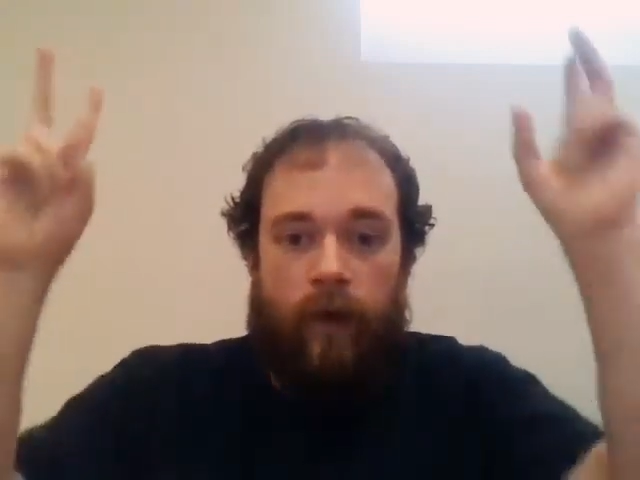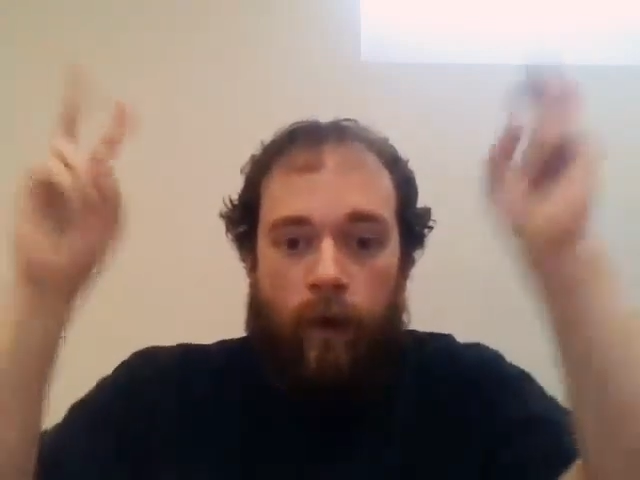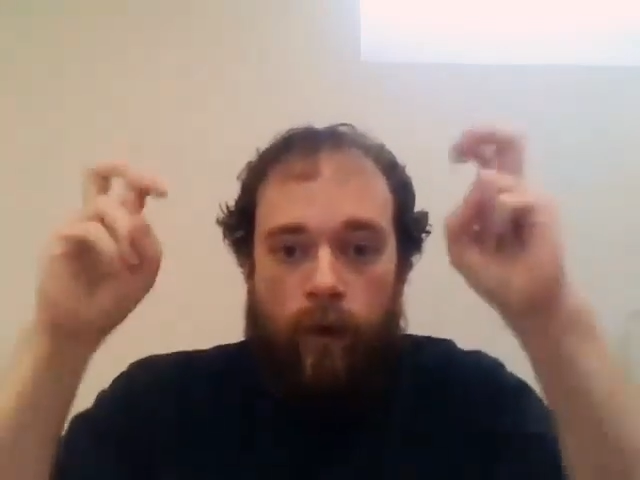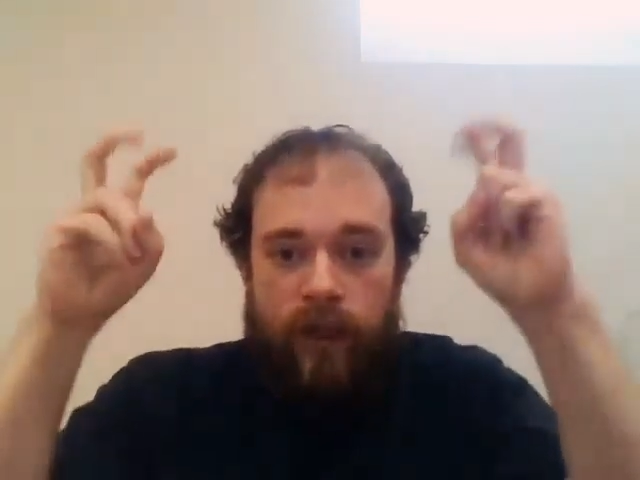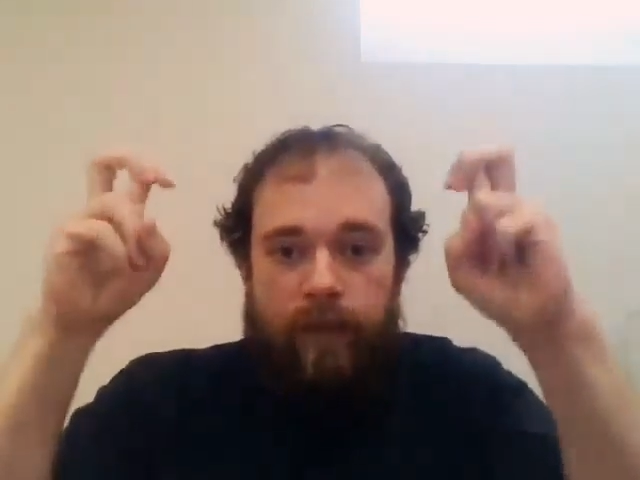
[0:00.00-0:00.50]

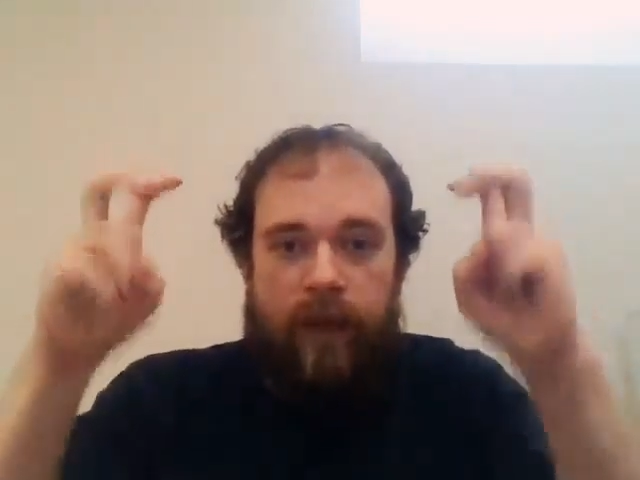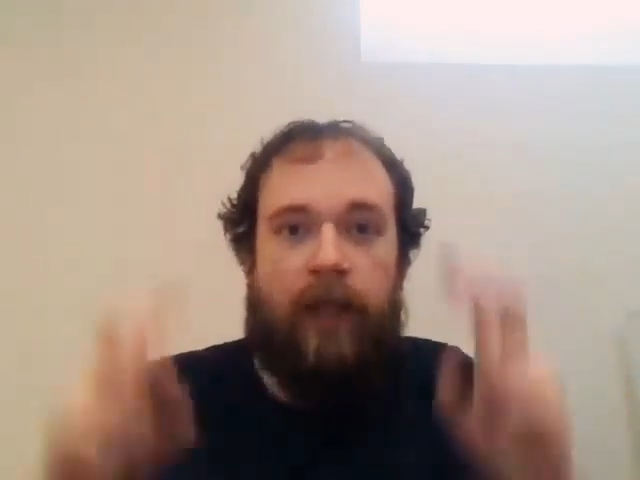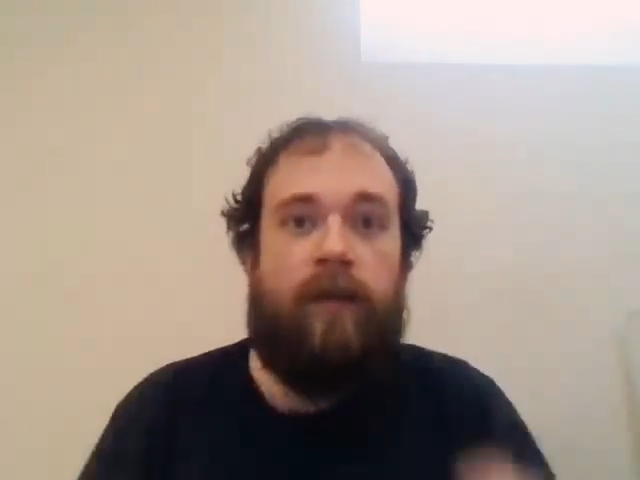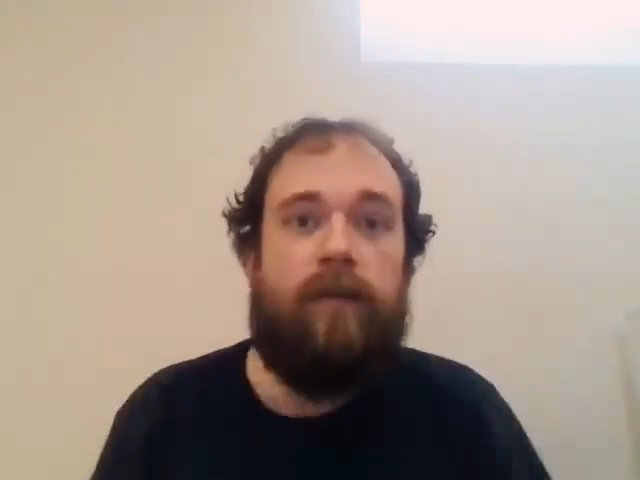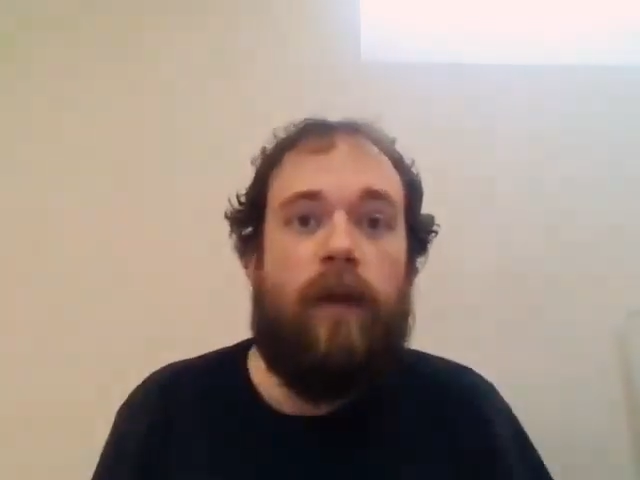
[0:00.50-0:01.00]
holy
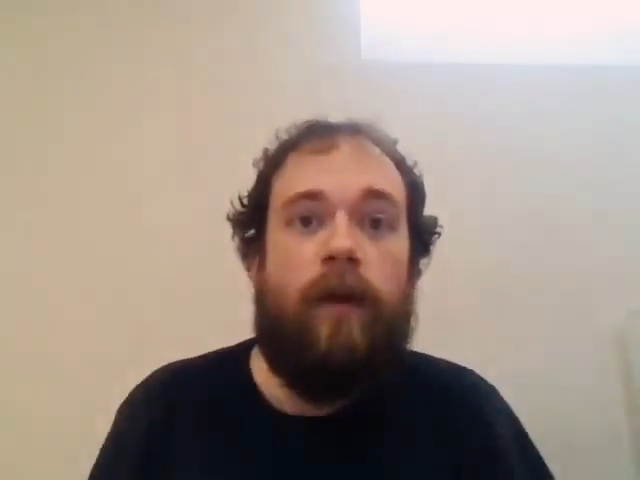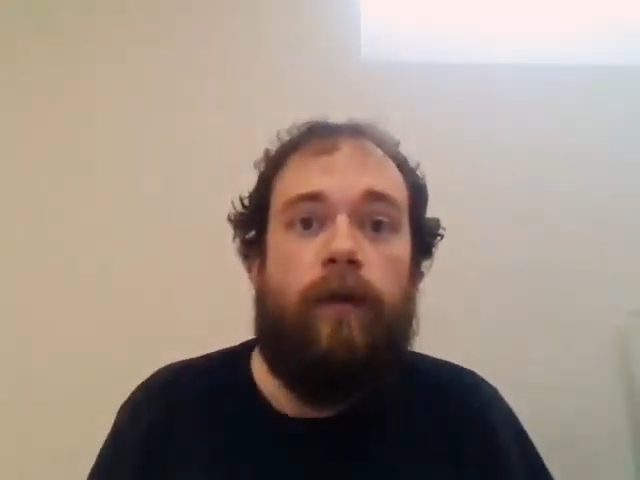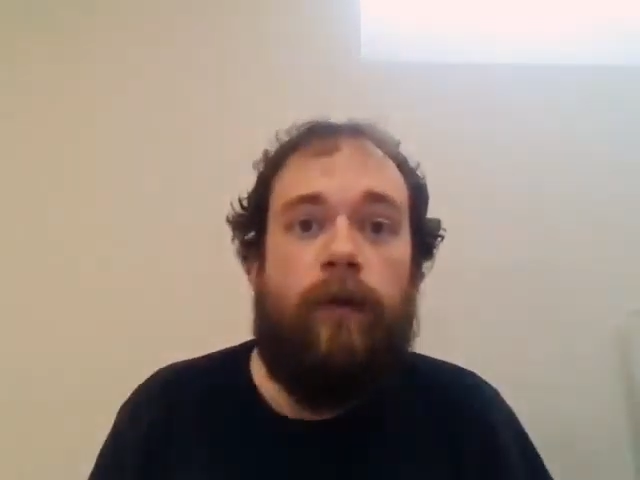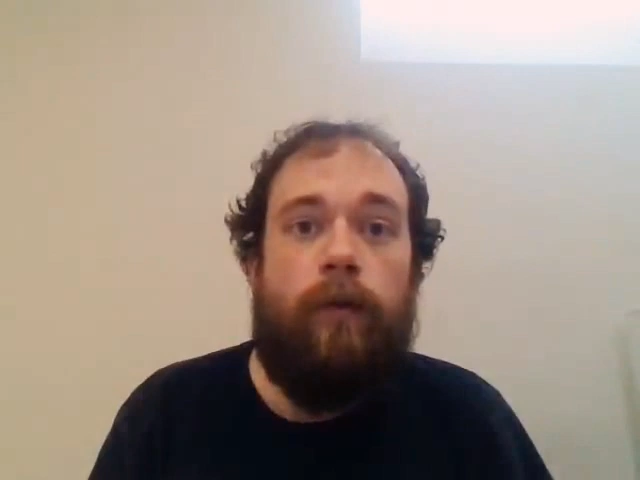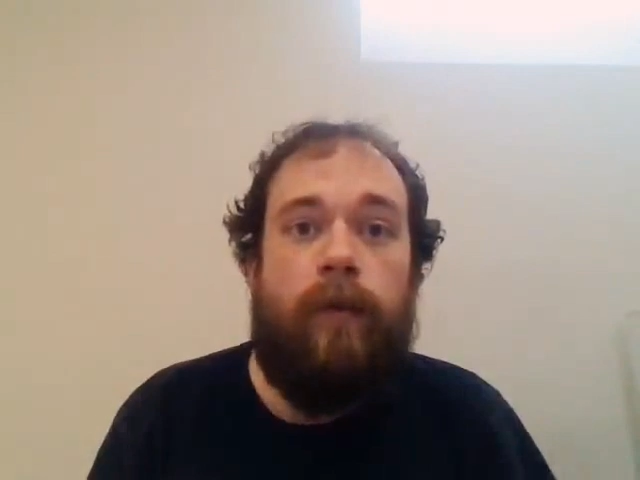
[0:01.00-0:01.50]
place
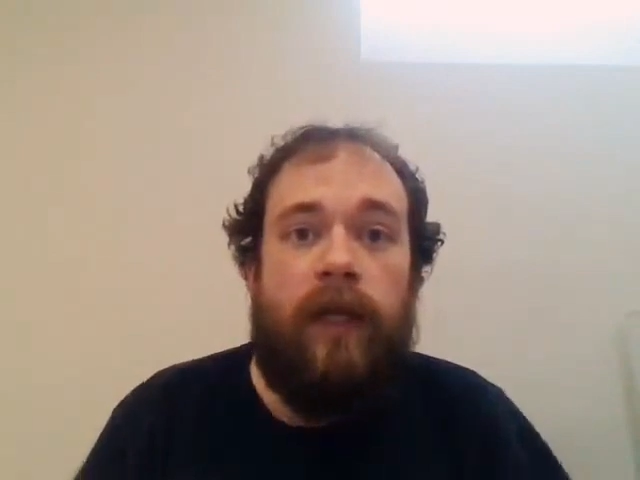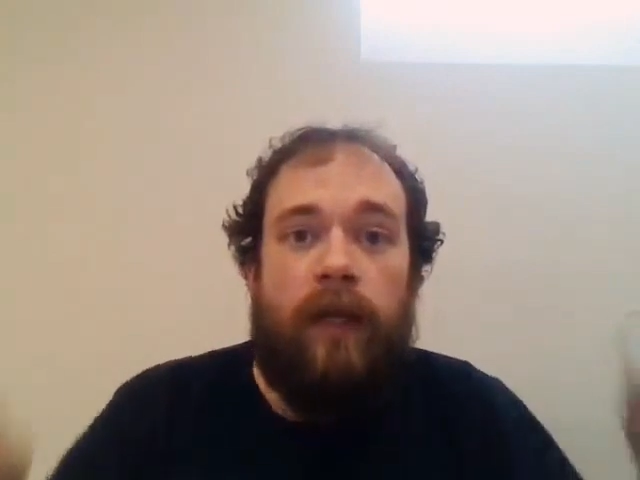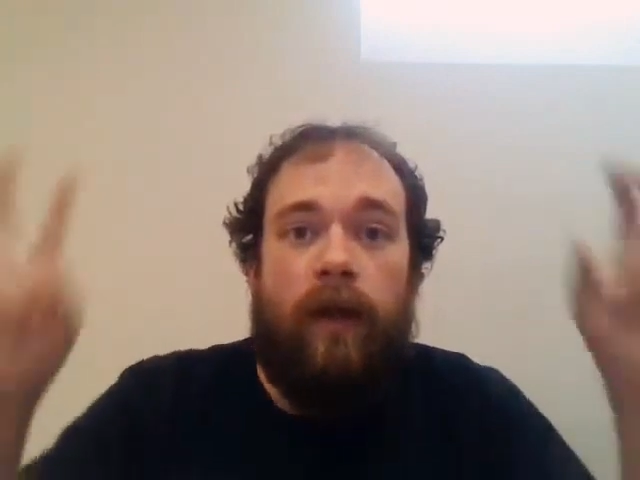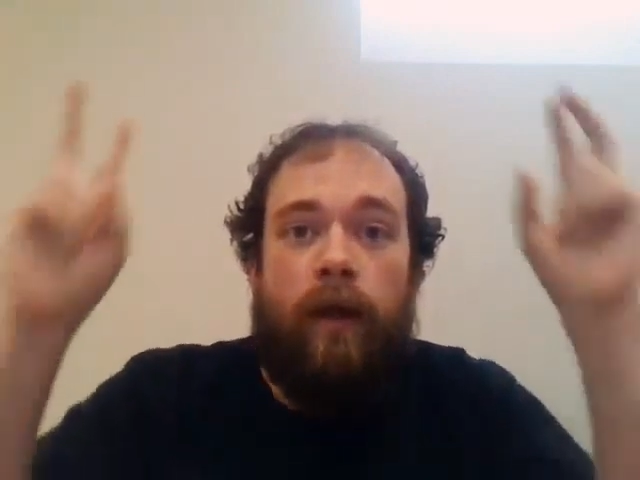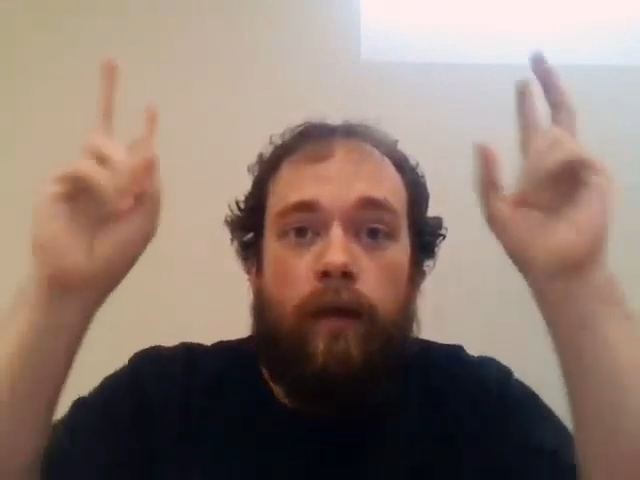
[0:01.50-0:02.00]
to be